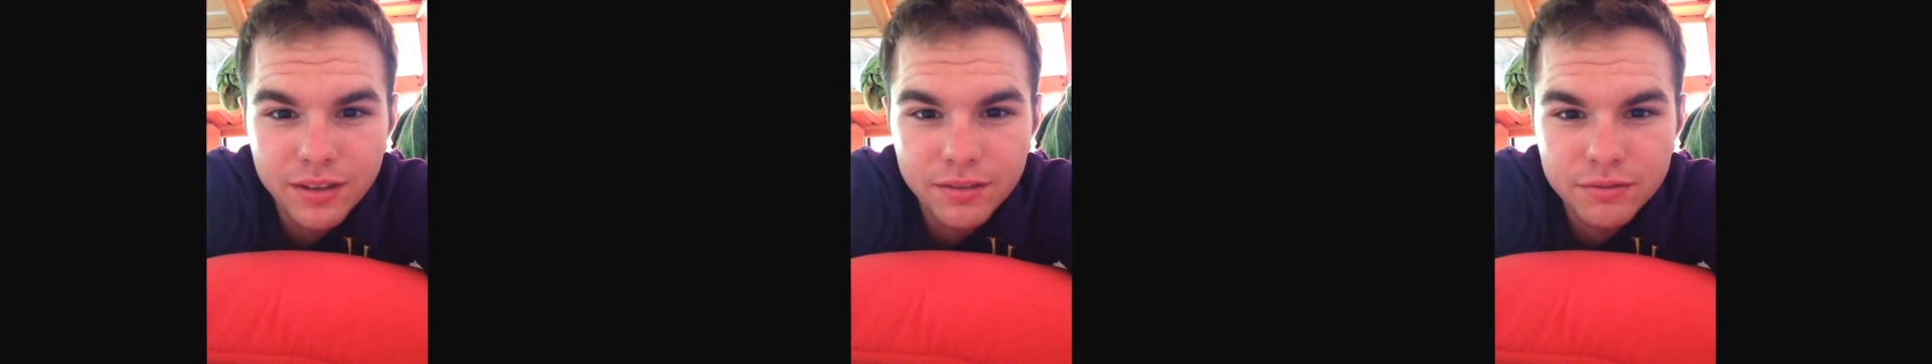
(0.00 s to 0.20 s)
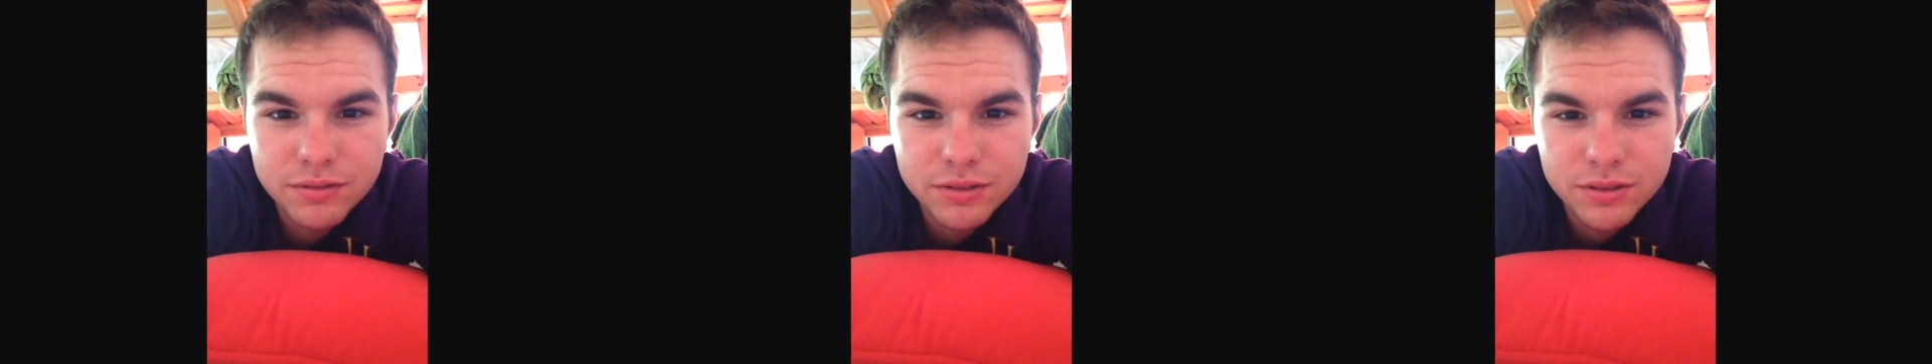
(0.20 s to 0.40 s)
It
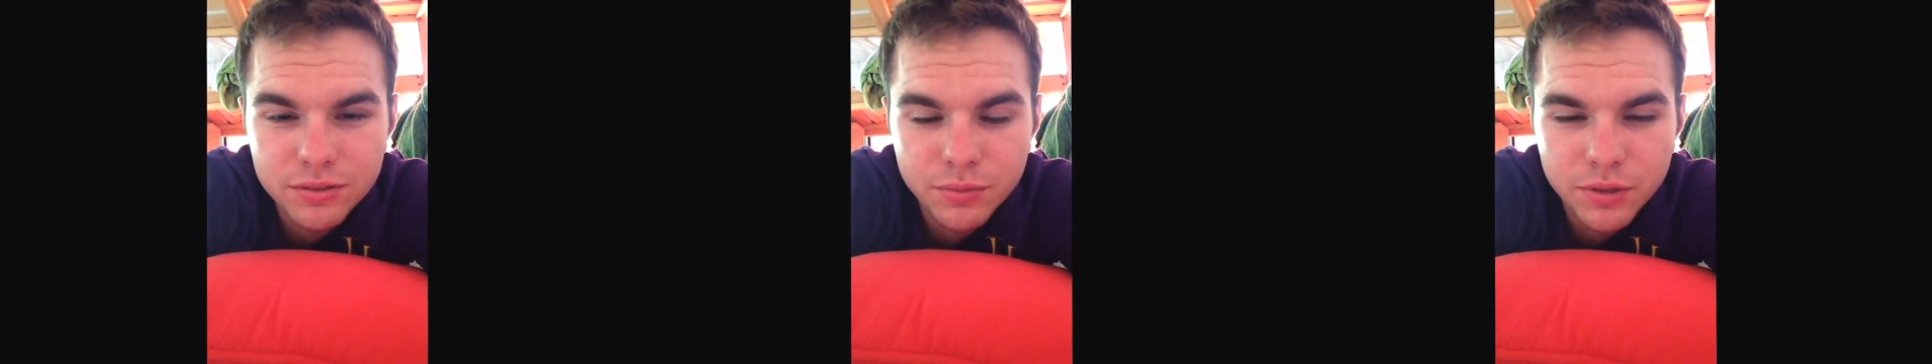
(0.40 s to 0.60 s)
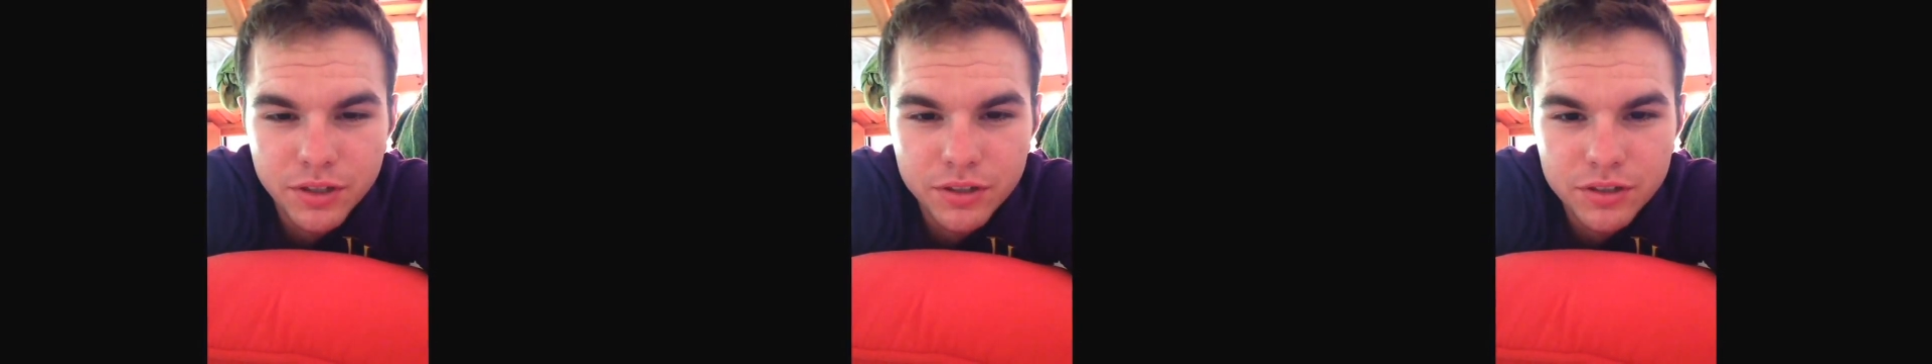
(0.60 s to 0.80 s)
was
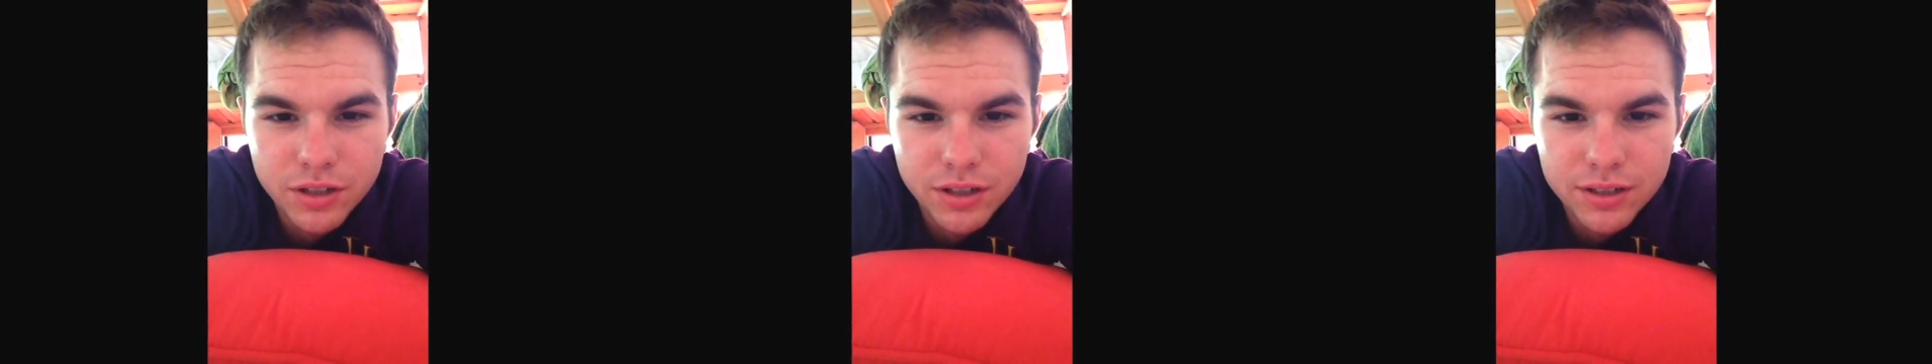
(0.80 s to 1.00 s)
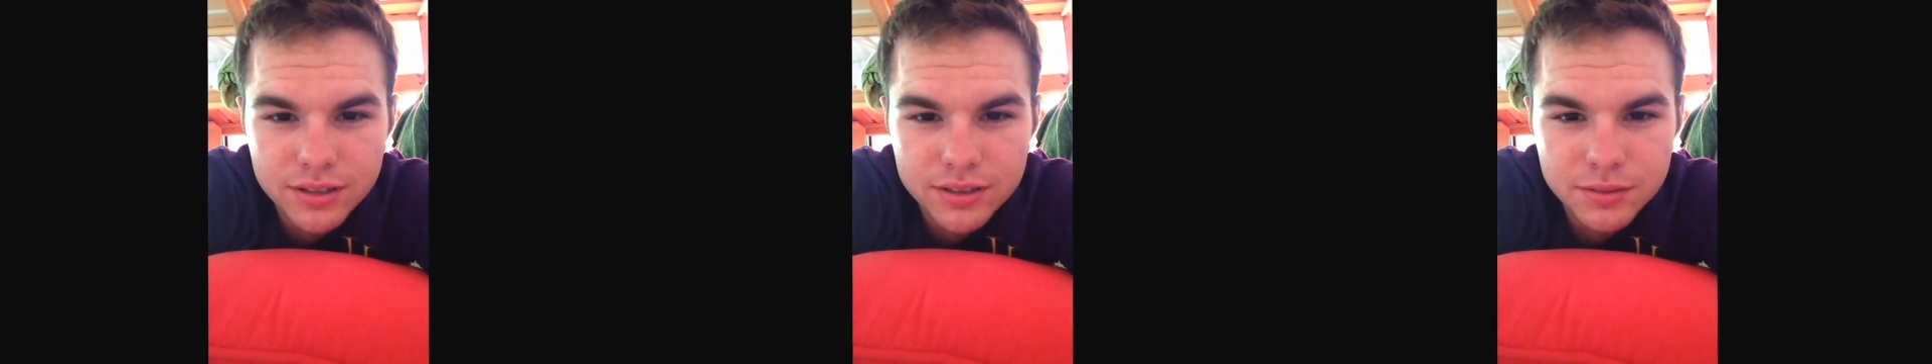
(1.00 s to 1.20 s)
one of the
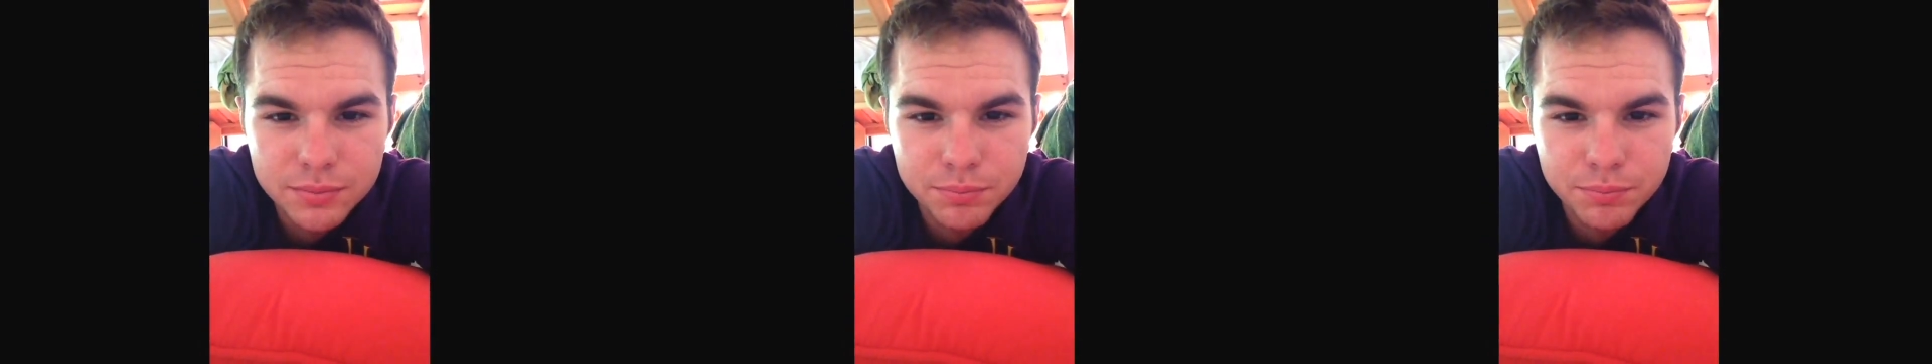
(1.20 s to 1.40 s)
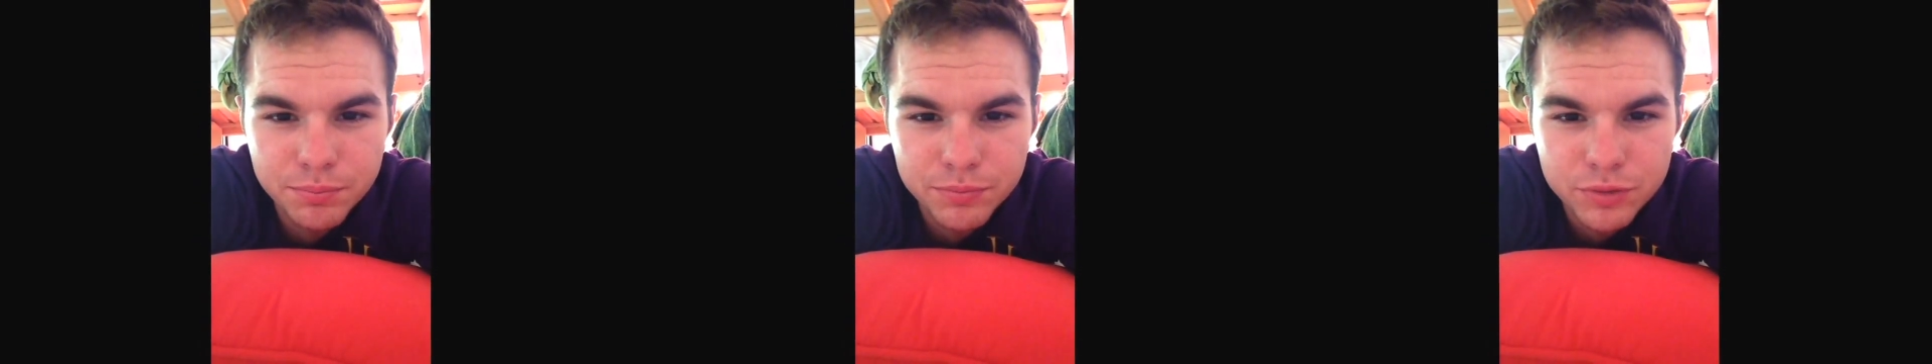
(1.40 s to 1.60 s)
tallest
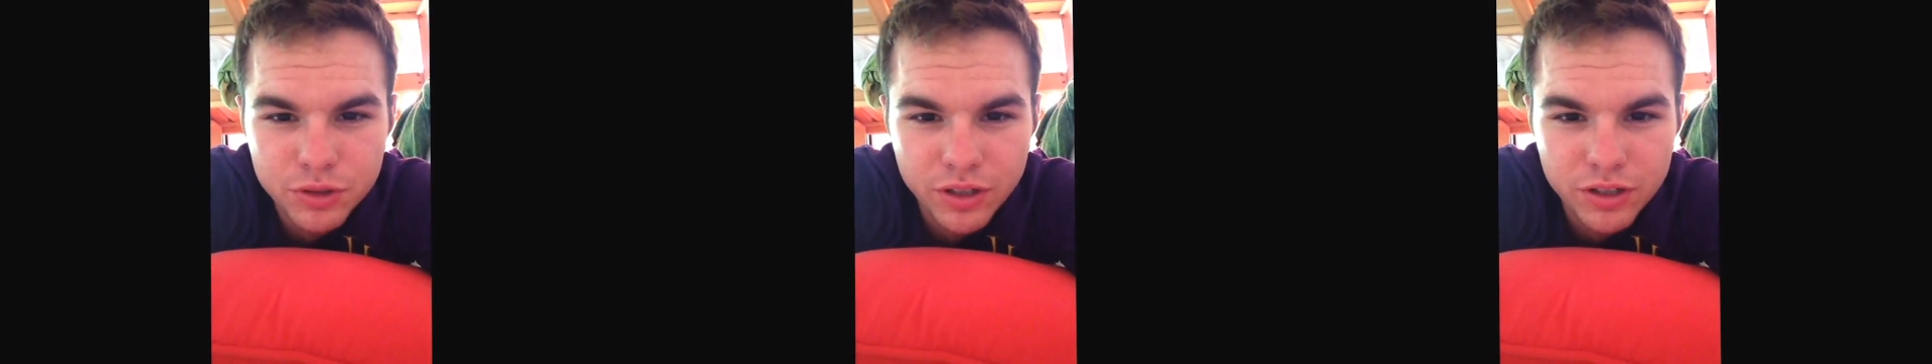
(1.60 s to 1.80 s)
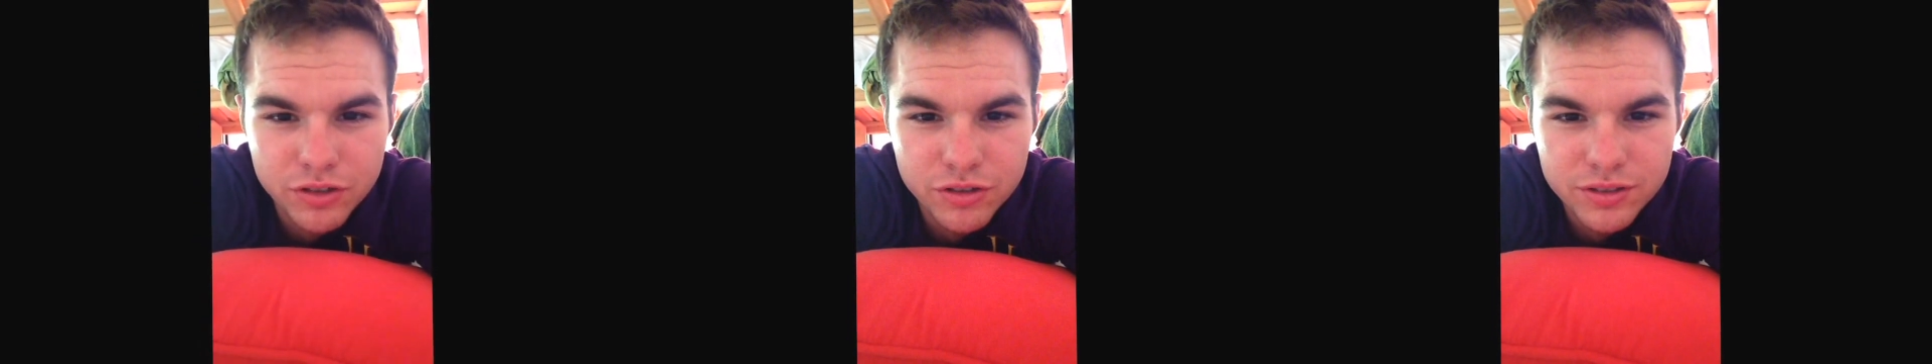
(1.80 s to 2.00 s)

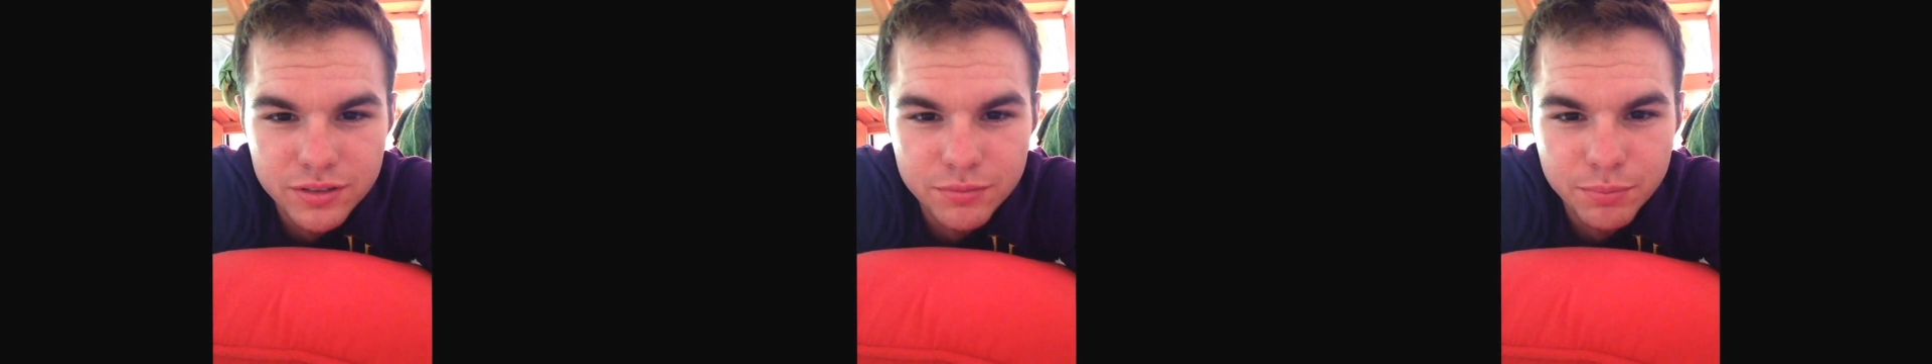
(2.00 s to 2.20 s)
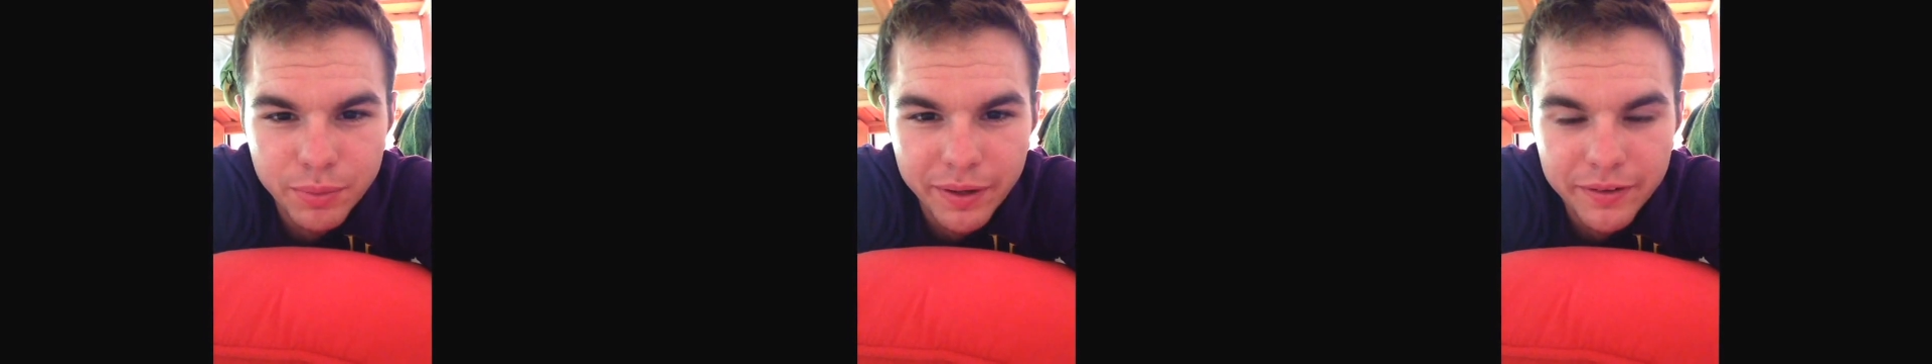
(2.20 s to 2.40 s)
structures in
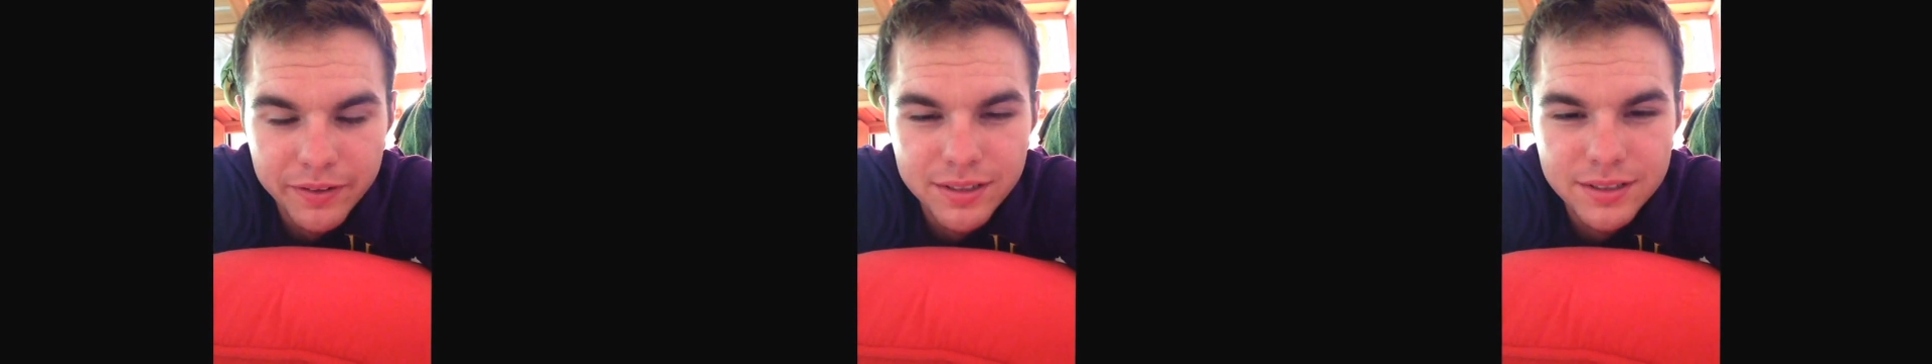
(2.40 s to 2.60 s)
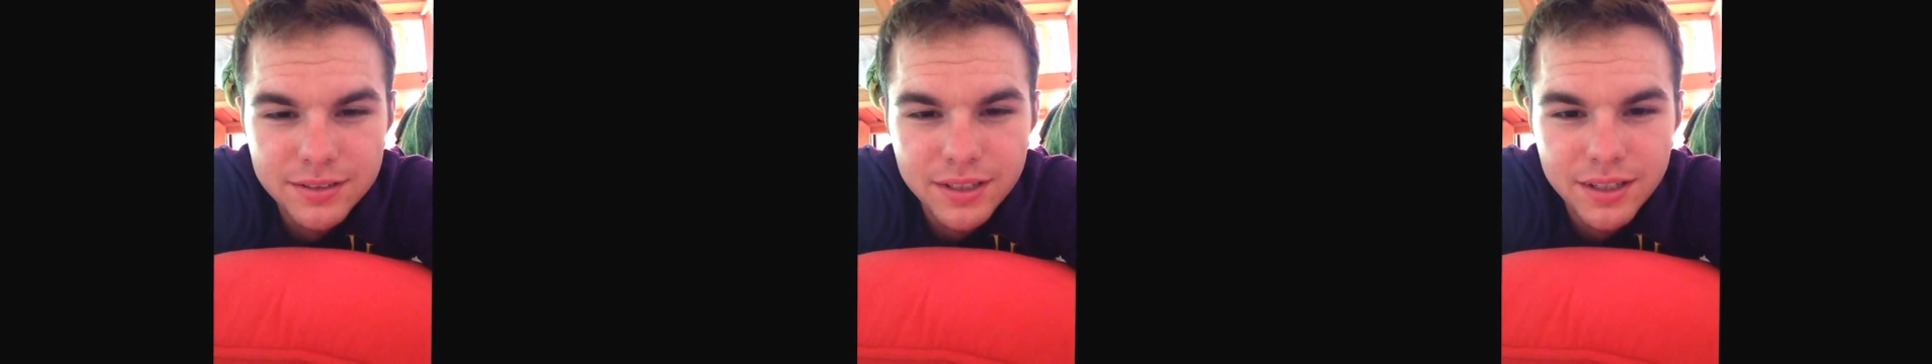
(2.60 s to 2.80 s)
Paris.